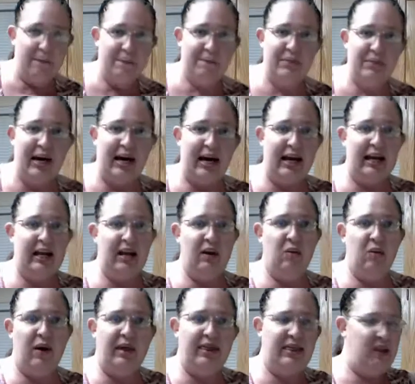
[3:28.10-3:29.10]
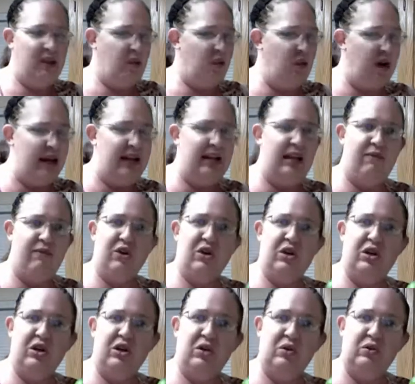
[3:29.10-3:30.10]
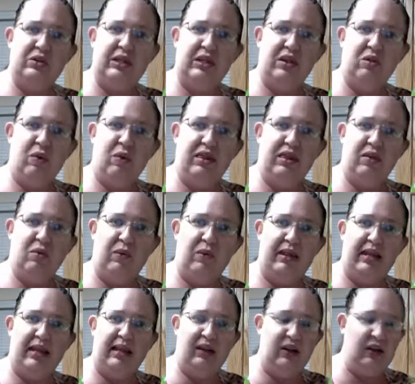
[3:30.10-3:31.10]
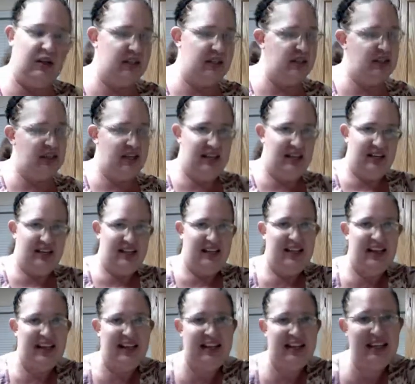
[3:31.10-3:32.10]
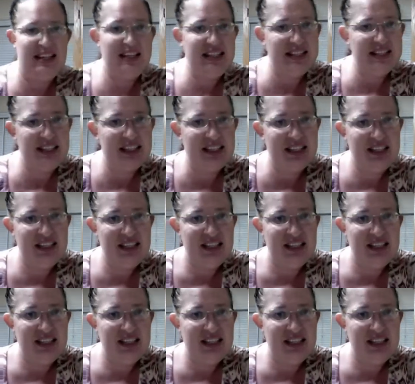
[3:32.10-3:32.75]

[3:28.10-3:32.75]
but you want the one, if you're going to use it, you want the one that looks like this.